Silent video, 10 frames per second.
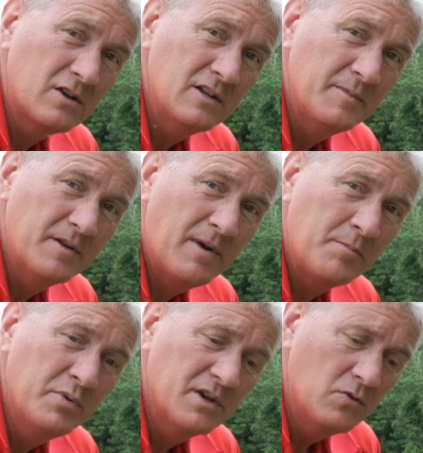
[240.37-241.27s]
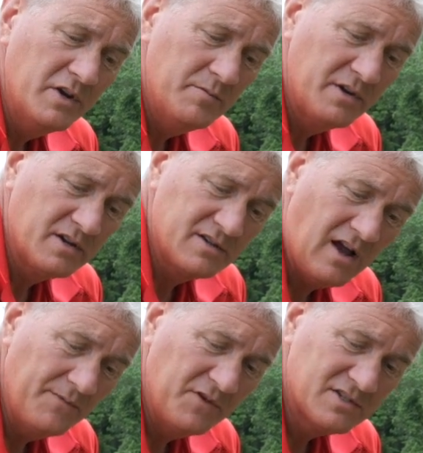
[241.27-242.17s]
a little bit about pigweed, because
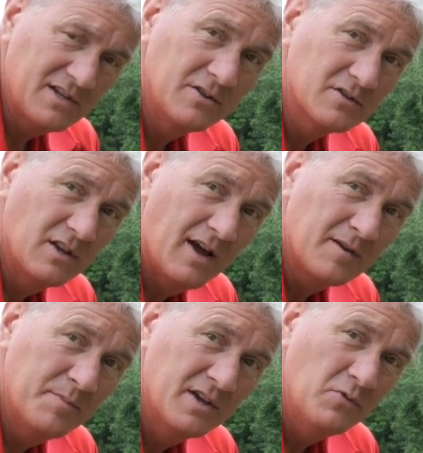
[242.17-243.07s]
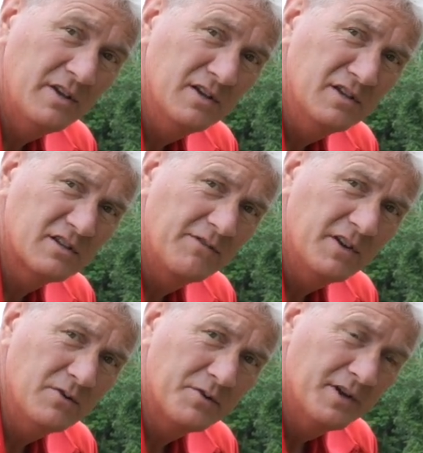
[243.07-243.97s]
obviously there's a lot of pigweed in this
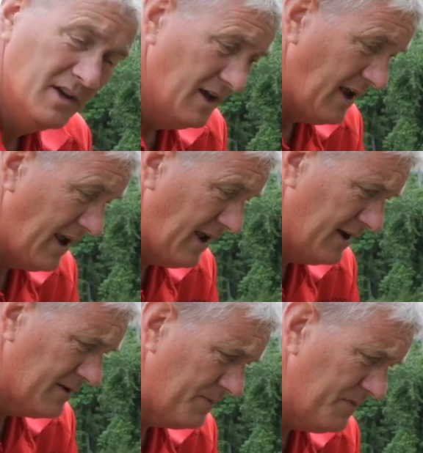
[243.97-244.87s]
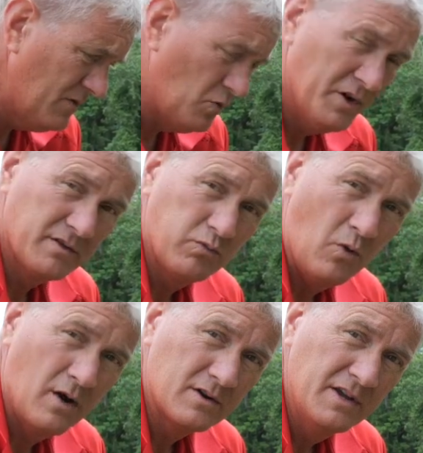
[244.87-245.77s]
field. And with
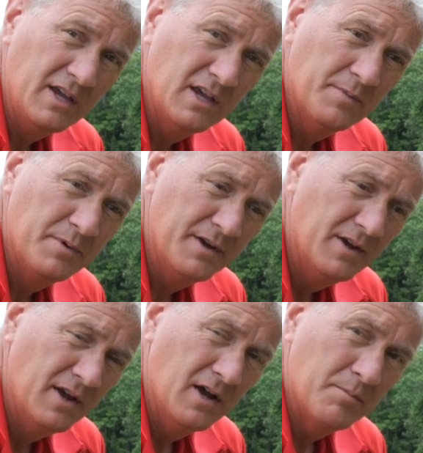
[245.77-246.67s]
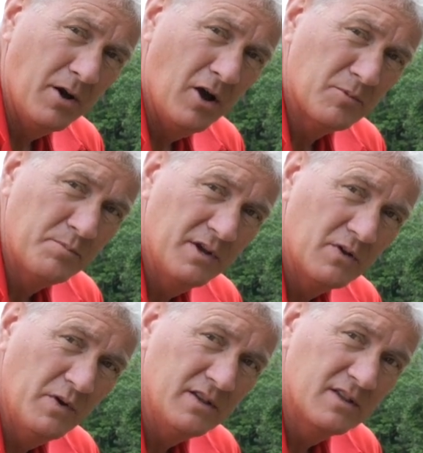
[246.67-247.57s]
water hemp and Palmer
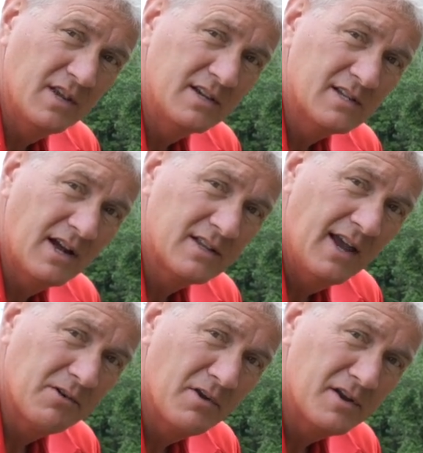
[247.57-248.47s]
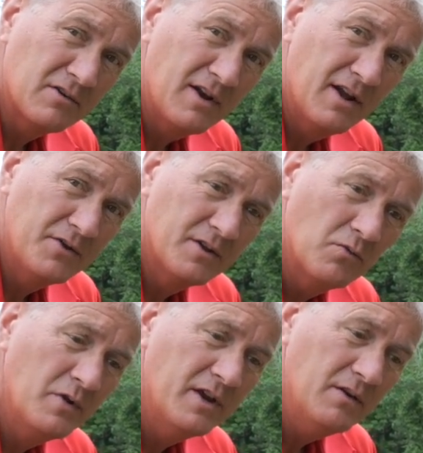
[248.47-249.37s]
pigweed and things like that running around,
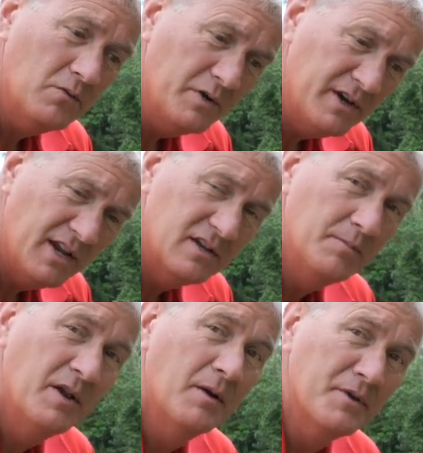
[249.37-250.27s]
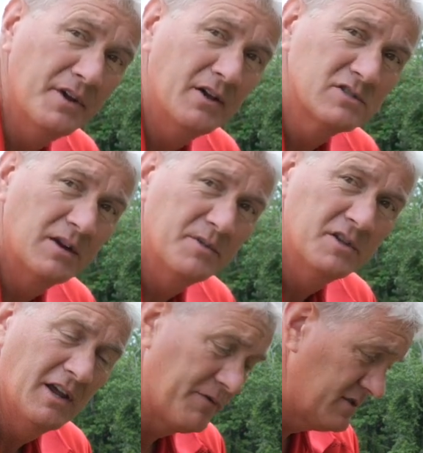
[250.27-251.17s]
we need to be able to know some of the
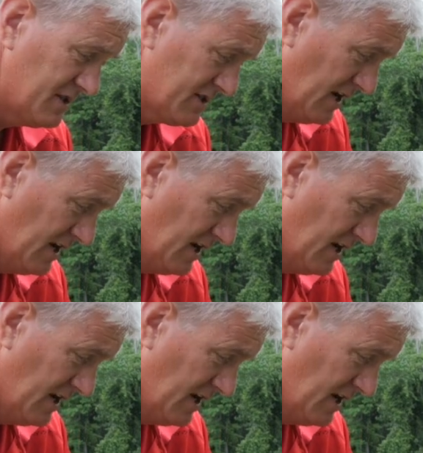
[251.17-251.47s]
differences.